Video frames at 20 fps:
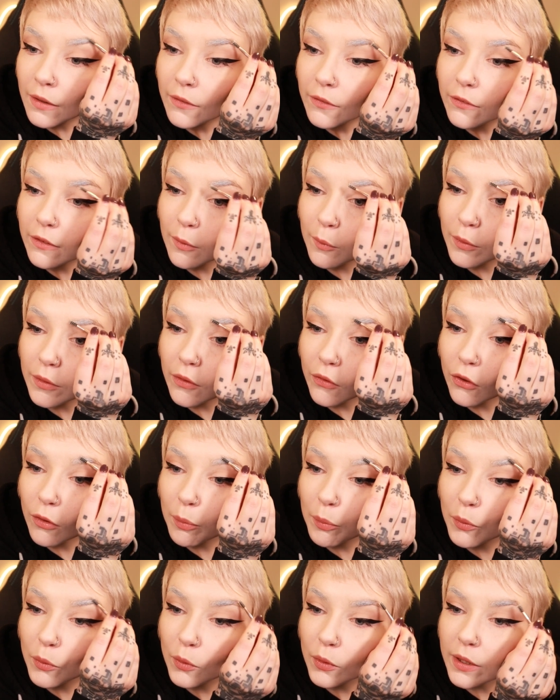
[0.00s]
See, with the
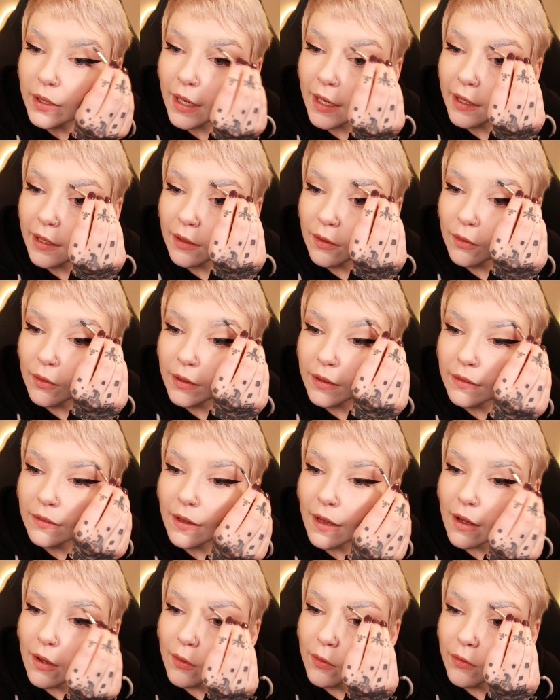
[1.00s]
spoolie, I can already
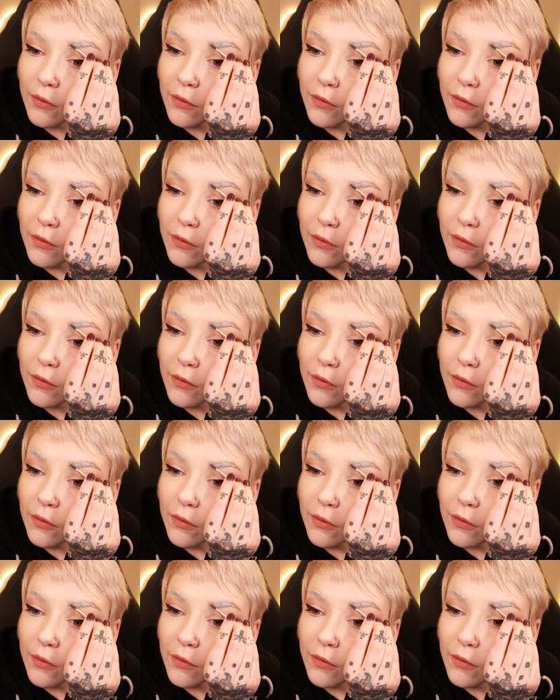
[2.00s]
tell